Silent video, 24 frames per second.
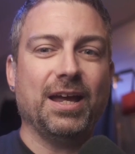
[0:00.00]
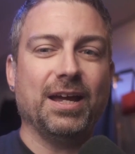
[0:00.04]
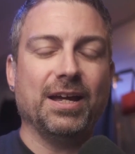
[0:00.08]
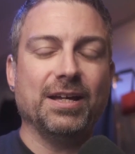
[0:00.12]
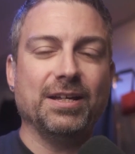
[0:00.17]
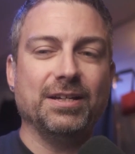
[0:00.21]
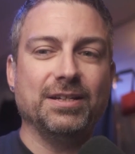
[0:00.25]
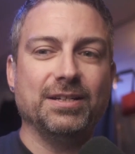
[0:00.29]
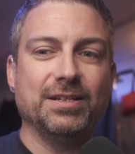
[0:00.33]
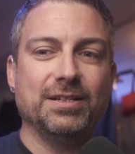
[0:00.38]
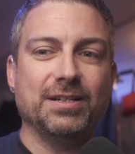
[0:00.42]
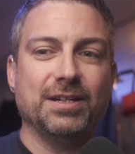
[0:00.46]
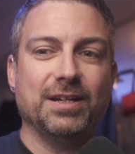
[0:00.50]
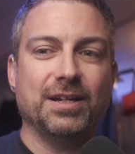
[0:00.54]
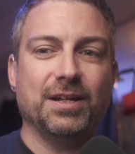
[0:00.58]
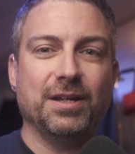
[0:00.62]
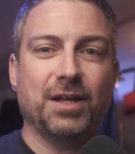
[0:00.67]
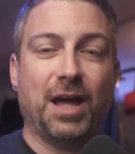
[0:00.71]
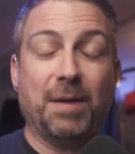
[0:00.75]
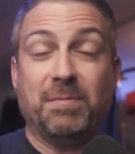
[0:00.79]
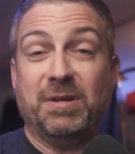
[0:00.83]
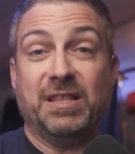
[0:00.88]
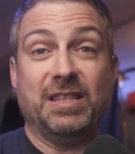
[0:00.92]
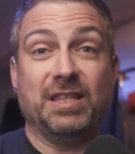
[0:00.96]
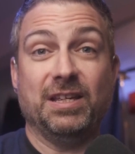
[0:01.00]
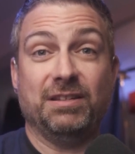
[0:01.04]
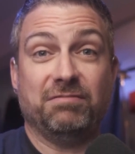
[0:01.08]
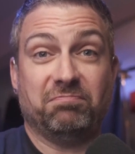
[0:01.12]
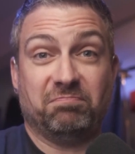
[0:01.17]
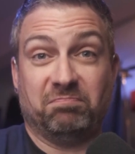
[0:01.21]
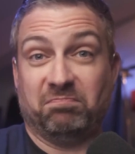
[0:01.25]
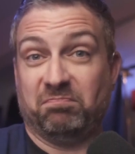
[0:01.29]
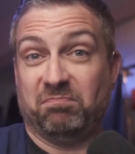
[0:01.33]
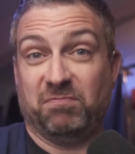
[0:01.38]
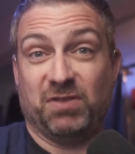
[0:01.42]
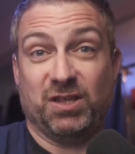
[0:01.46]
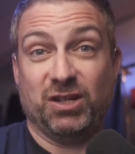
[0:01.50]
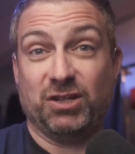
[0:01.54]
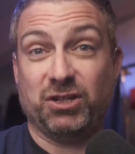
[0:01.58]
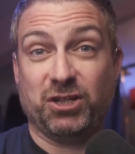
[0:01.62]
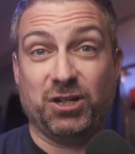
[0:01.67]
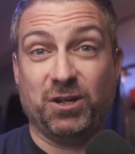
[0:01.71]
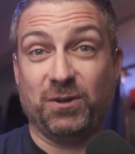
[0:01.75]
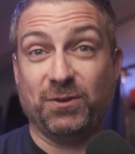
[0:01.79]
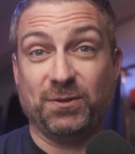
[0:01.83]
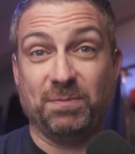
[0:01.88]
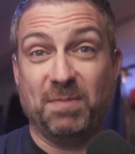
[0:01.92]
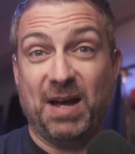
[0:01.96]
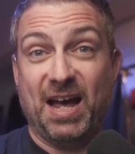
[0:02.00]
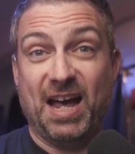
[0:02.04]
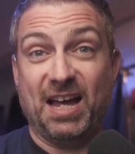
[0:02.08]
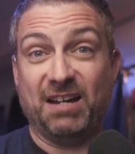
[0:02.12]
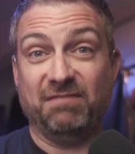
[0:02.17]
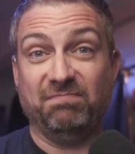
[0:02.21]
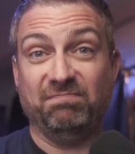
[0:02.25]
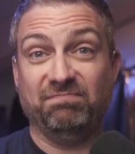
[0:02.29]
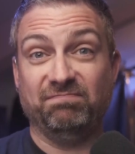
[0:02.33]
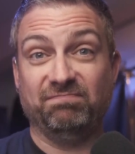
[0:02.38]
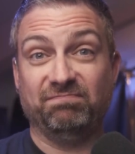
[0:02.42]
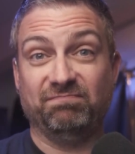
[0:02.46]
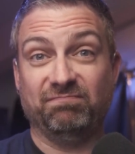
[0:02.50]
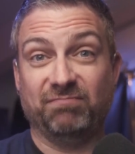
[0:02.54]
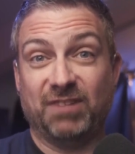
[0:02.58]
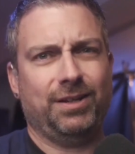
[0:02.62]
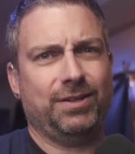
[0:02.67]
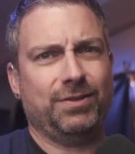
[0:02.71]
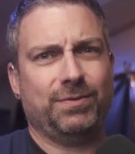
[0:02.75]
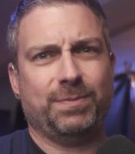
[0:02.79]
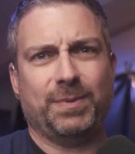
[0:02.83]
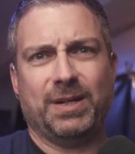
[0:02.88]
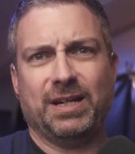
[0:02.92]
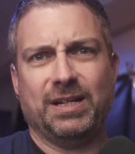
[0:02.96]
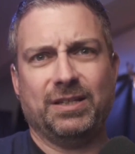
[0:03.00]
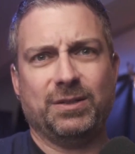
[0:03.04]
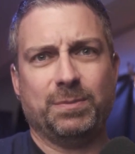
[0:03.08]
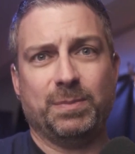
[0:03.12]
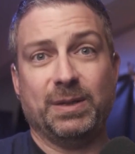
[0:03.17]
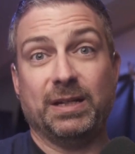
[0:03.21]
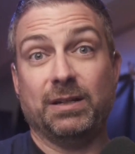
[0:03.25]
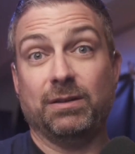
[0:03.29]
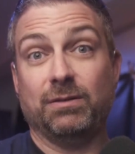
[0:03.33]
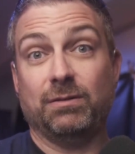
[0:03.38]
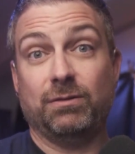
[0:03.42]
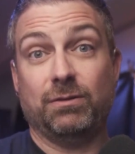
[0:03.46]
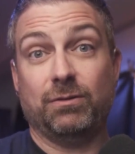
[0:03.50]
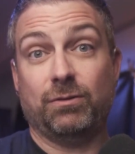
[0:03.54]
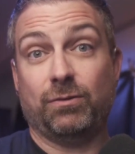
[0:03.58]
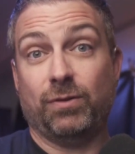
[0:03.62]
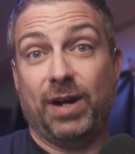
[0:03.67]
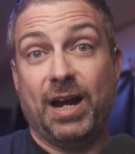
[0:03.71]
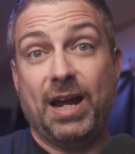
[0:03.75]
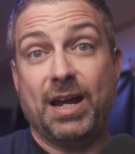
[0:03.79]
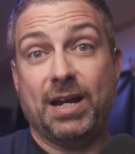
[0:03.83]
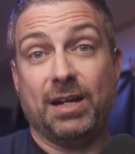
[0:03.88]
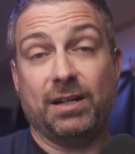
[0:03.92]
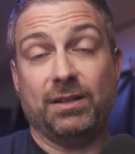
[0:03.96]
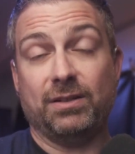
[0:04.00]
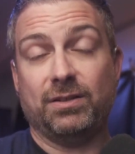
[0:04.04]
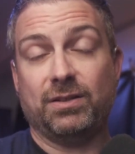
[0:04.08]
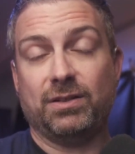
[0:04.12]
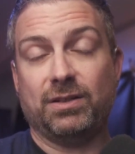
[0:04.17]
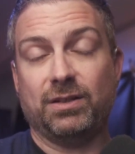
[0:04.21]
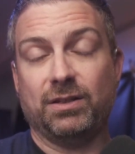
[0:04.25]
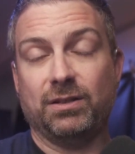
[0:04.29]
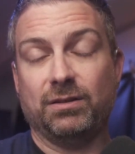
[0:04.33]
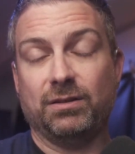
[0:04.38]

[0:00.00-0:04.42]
And I mean, this show's mine. Like, it's been great